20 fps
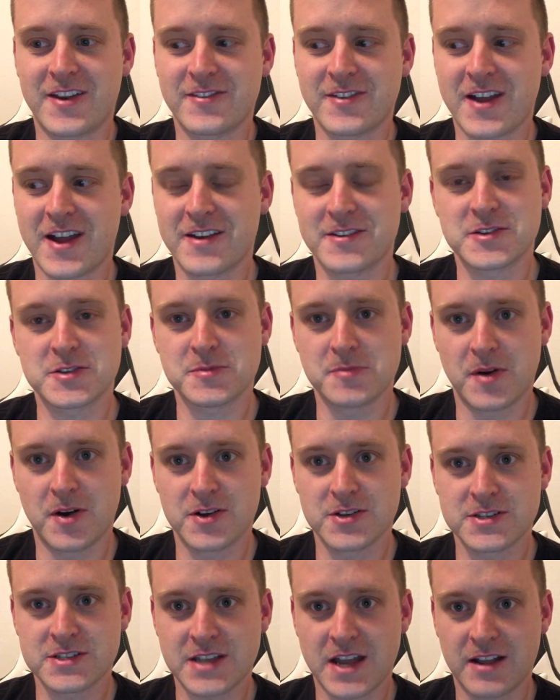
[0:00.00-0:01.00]
of kind of
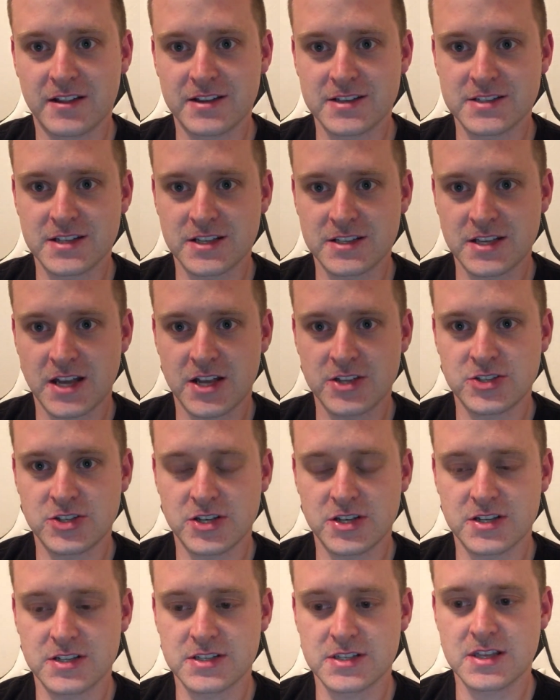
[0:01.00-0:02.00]
small stylistic
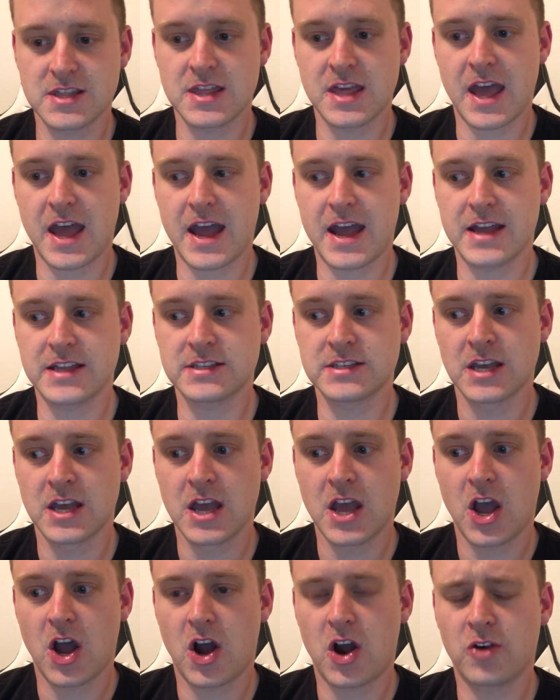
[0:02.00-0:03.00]
touches that
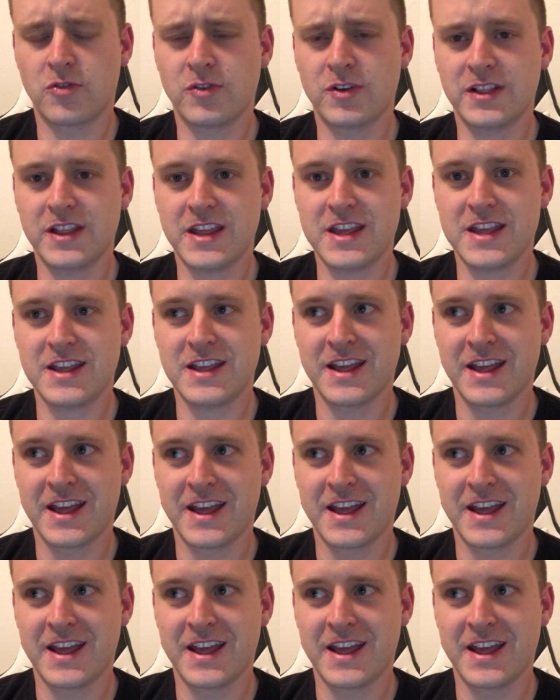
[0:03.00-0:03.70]
are really,